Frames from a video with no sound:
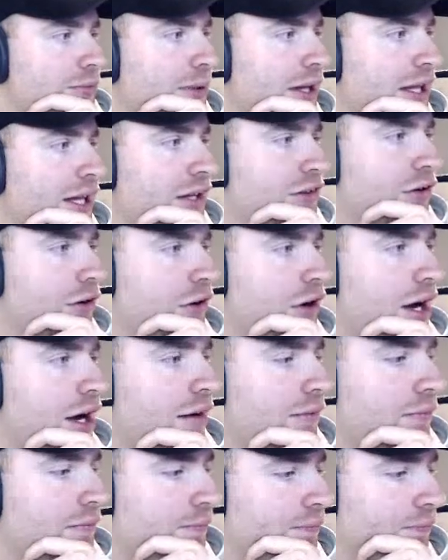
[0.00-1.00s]
But that's all right.
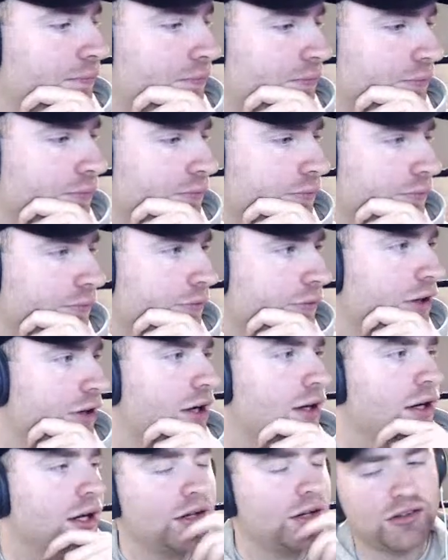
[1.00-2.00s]
Oh,
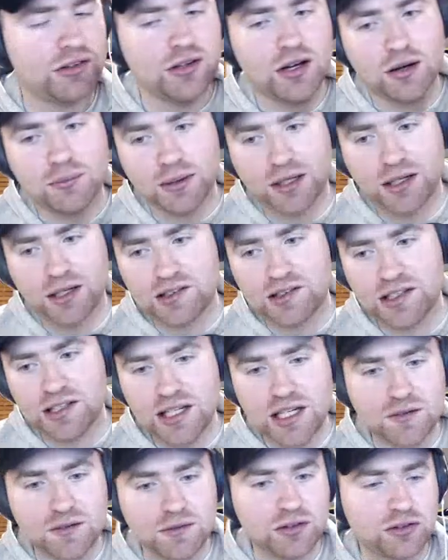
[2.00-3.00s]
no, it's not because he
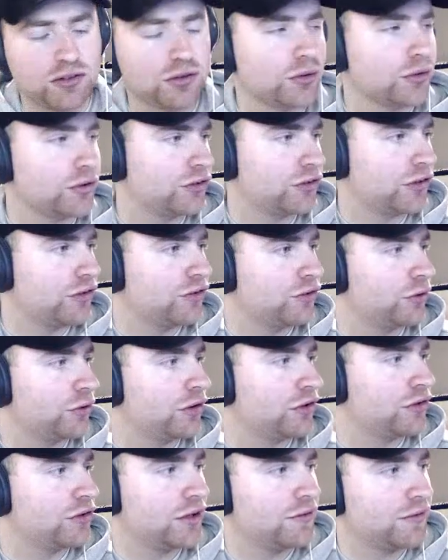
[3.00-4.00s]
didn't even score. So
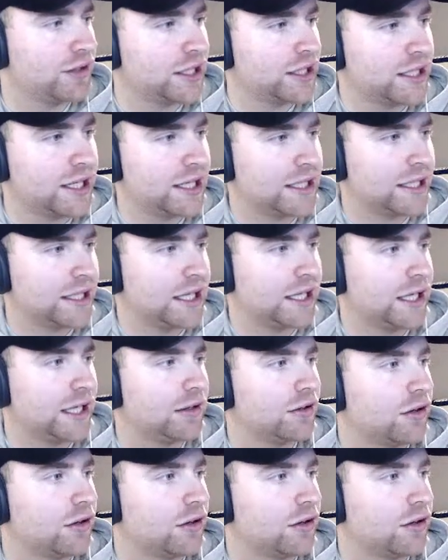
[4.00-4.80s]
Zorko's not even going to get the kick in.